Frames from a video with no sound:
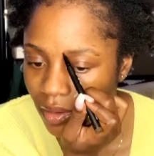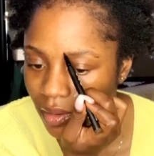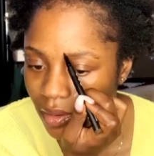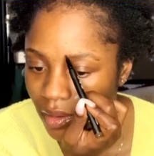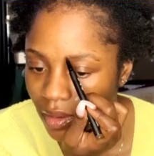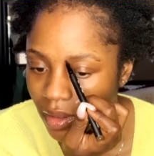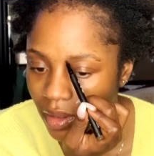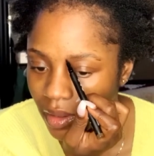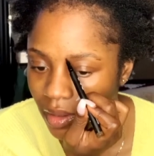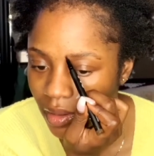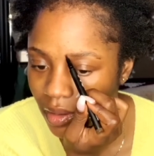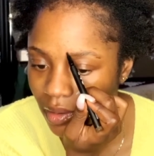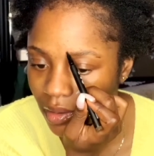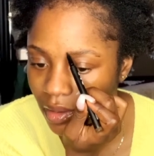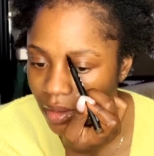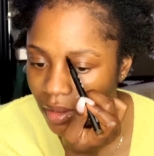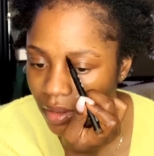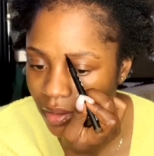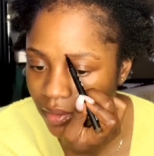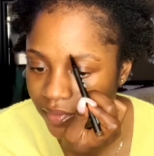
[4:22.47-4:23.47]
and
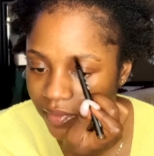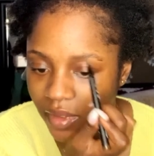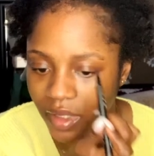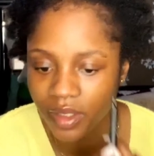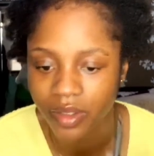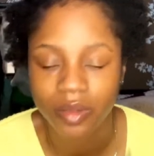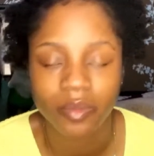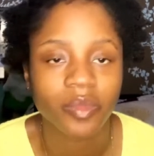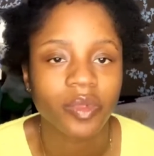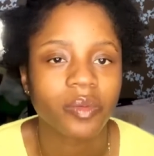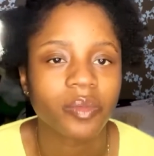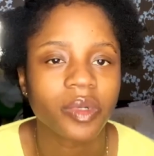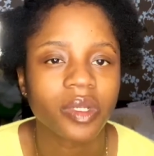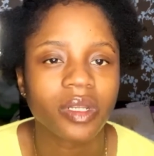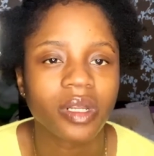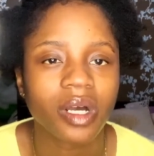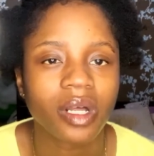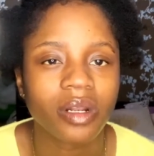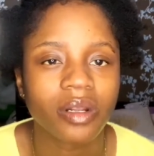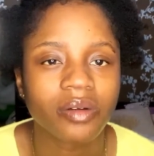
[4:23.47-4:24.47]
not even at the moment,
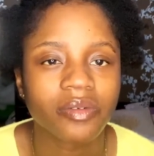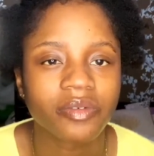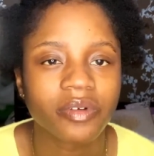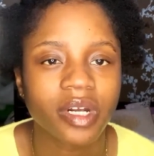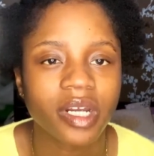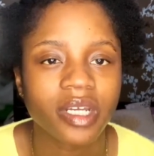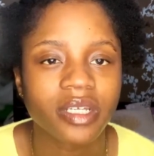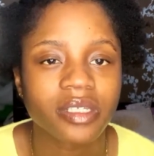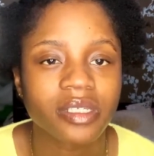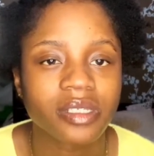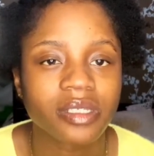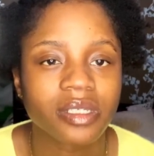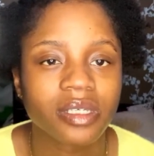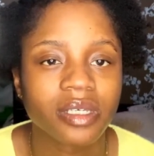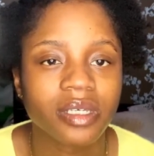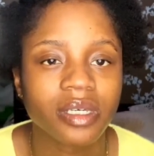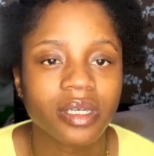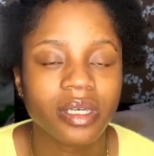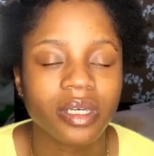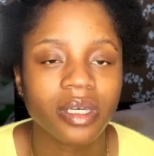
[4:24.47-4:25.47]
I love rice.
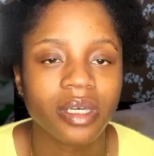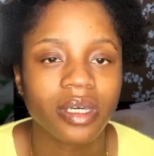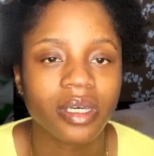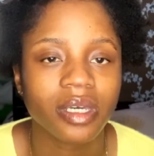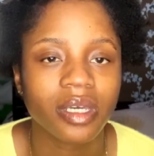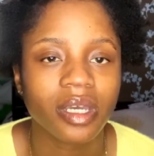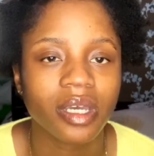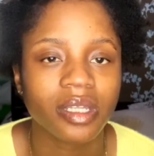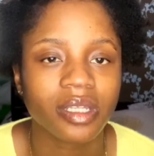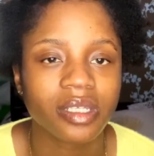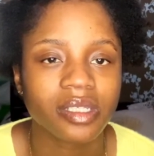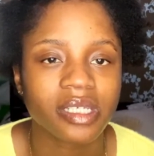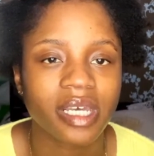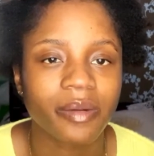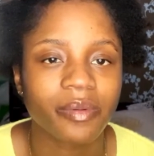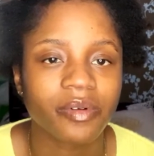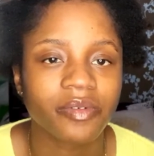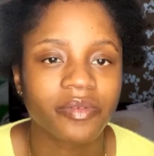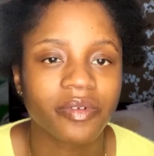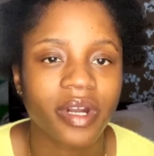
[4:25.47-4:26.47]
Any type
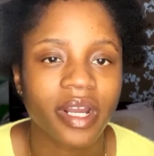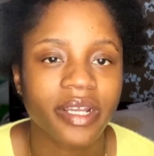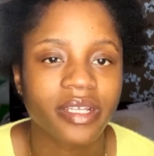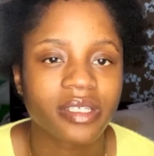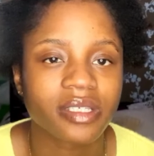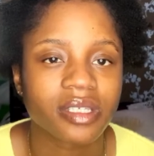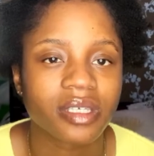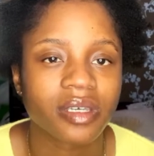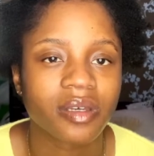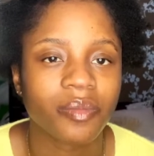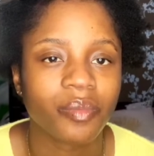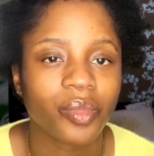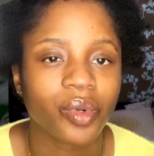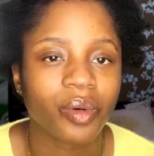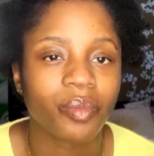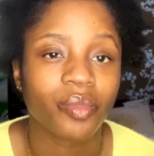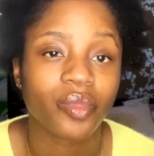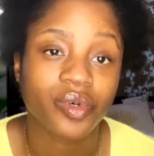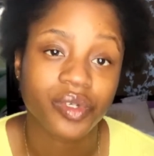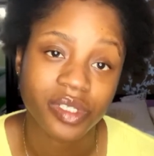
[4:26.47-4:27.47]
of rice, but
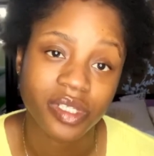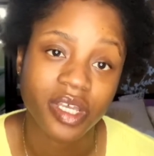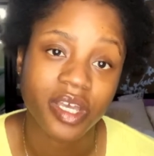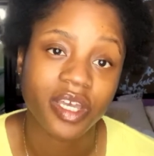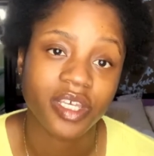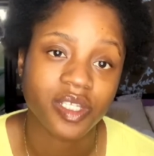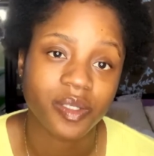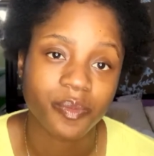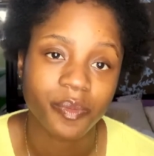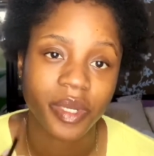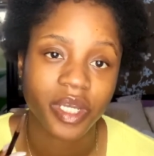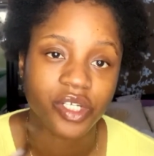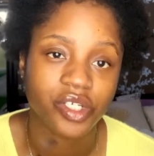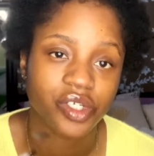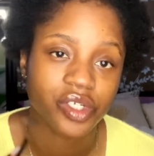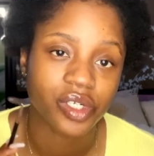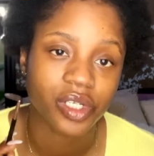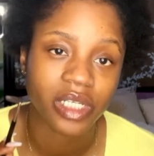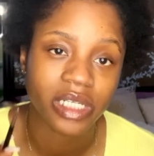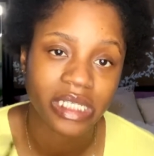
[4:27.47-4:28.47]
most
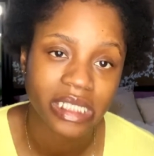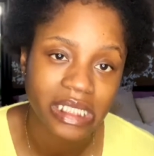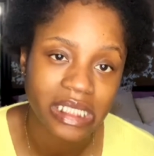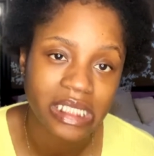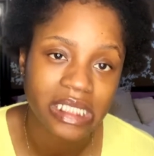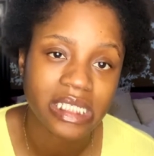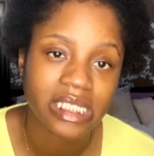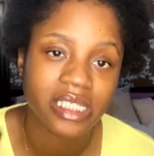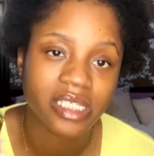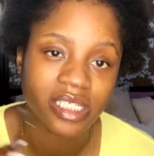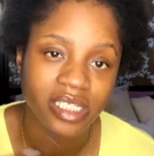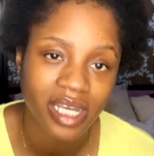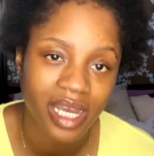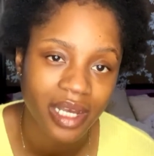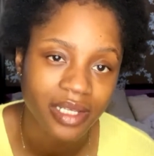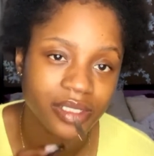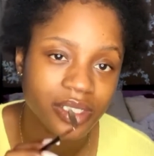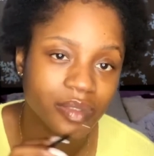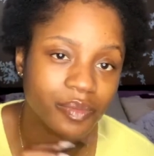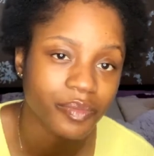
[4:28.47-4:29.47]
especially
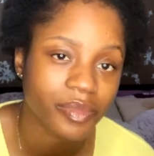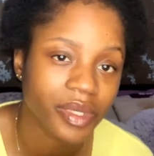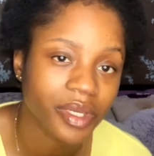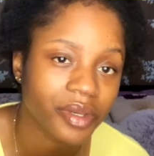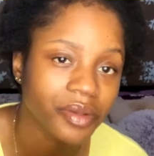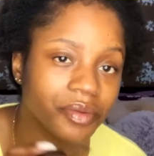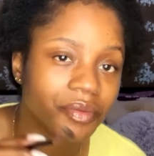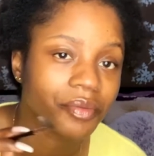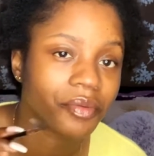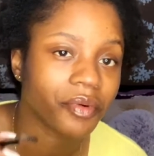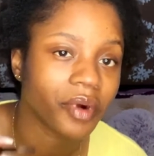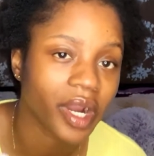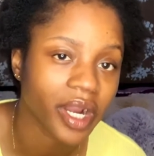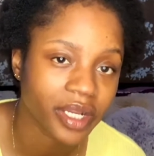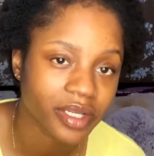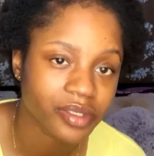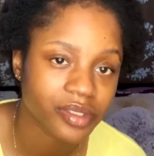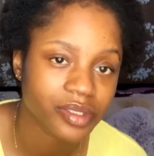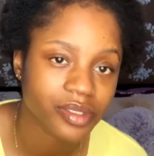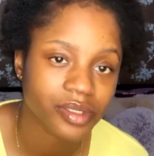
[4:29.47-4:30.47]
jasmine
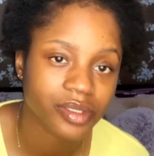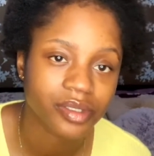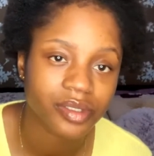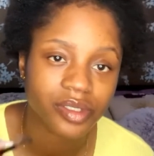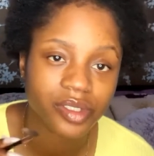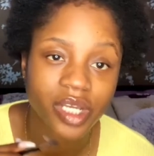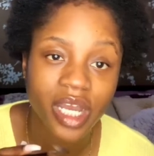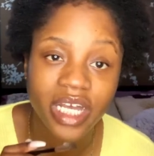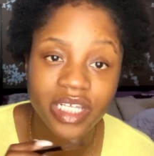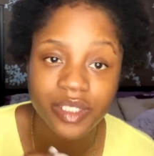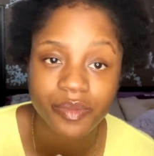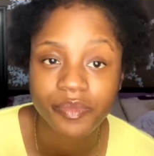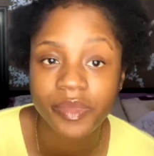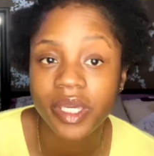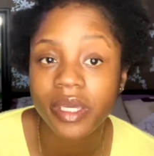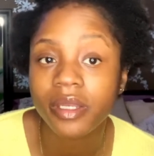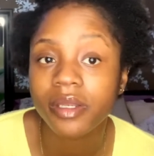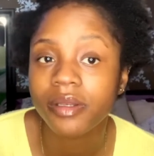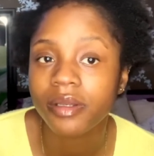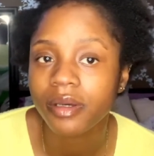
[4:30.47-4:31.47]
rice.
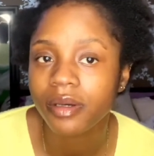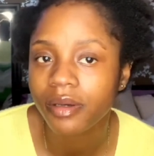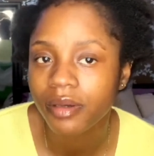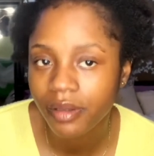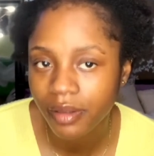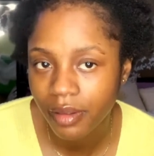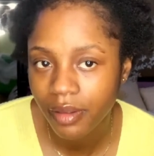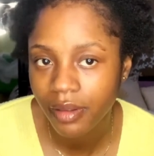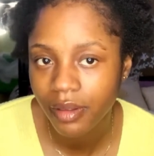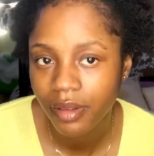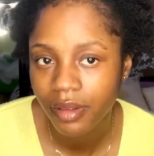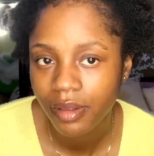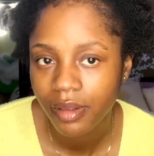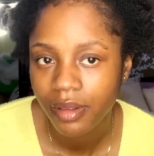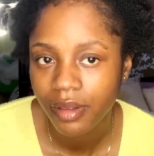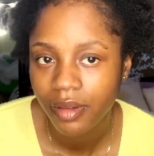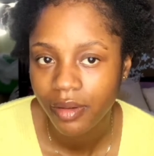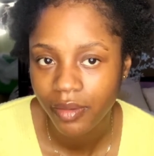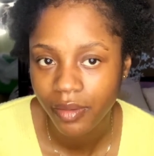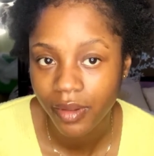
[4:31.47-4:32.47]
Jasmine,
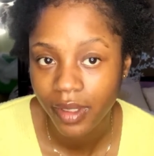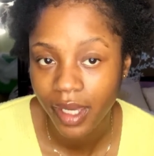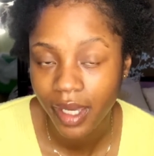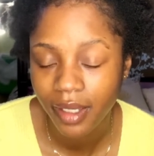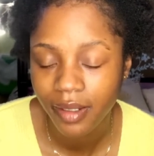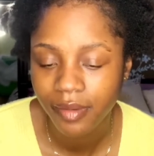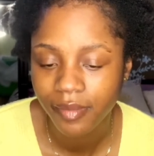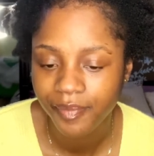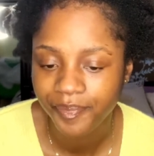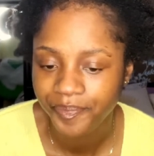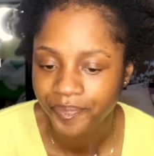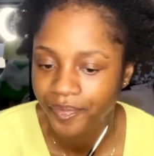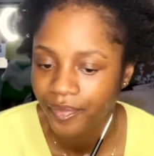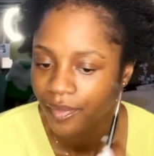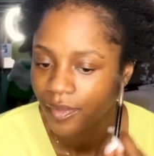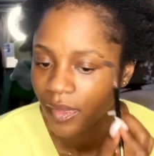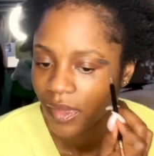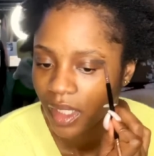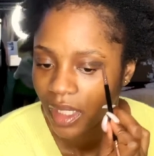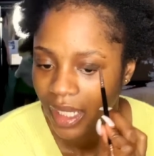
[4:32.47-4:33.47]
okay?
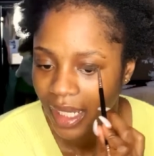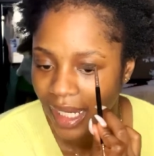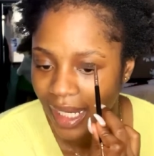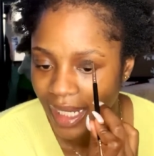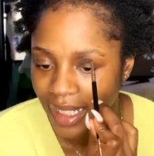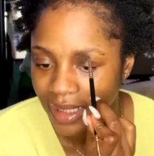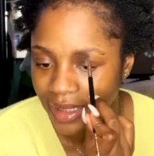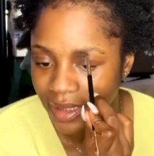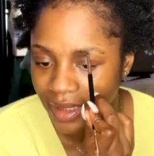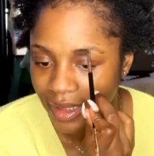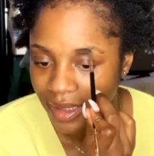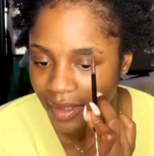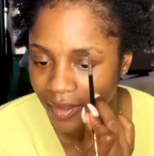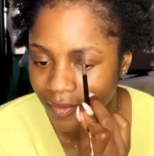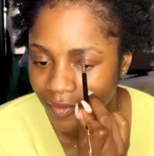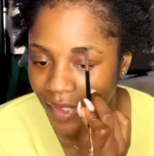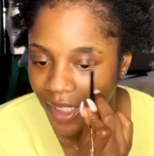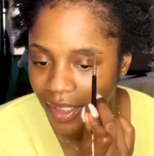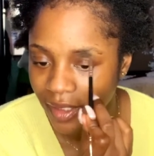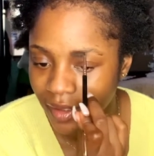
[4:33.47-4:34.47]
And
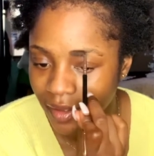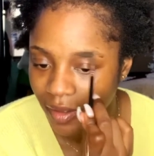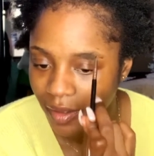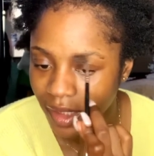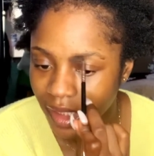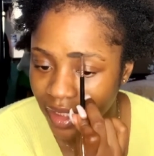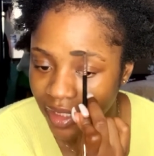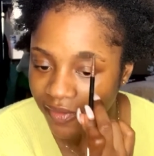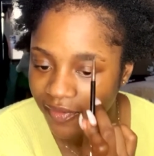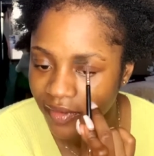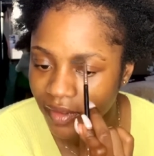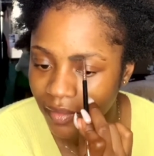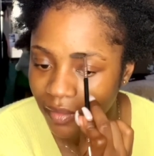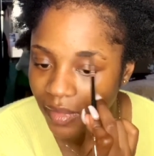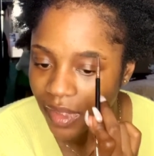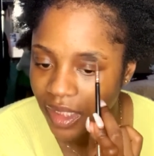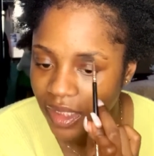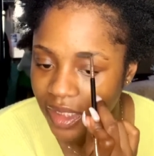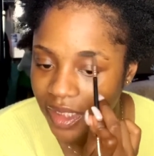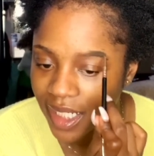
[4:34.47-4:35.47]
when you're giving
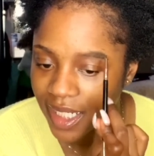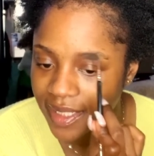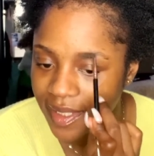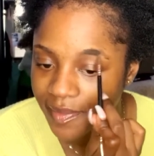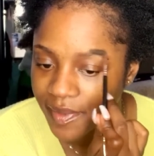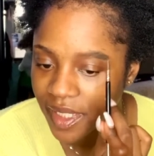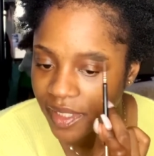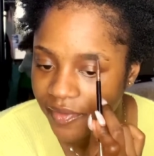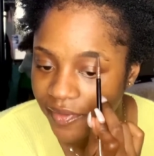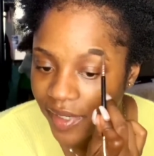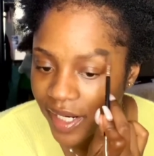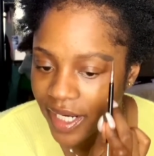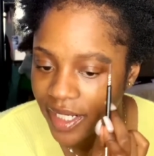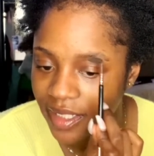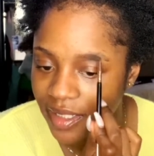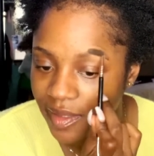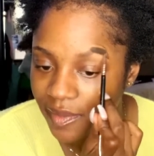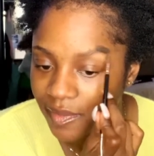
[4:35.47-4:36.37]
me jasmine rice,